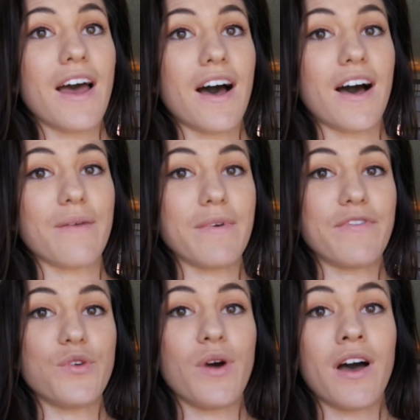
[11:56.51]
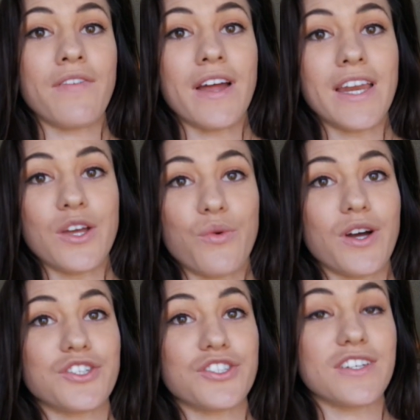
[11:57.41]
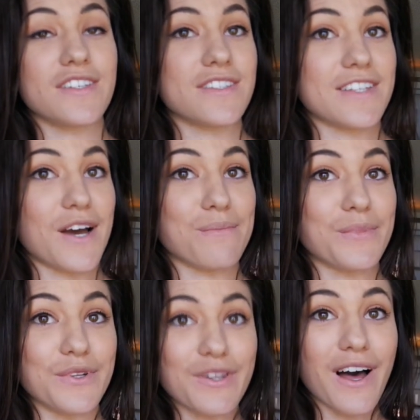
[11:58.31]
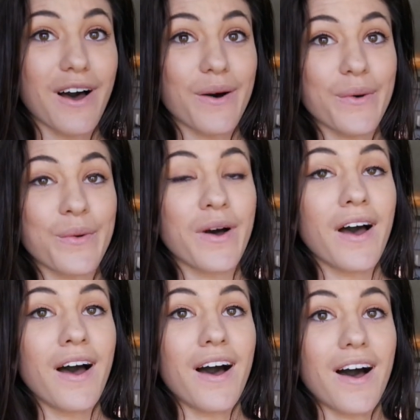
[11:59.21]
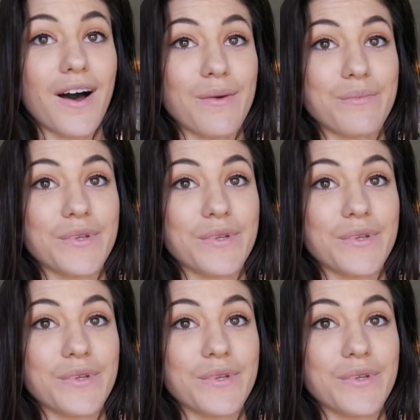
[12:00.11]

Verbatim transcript: Um, if you have any questions down below, um,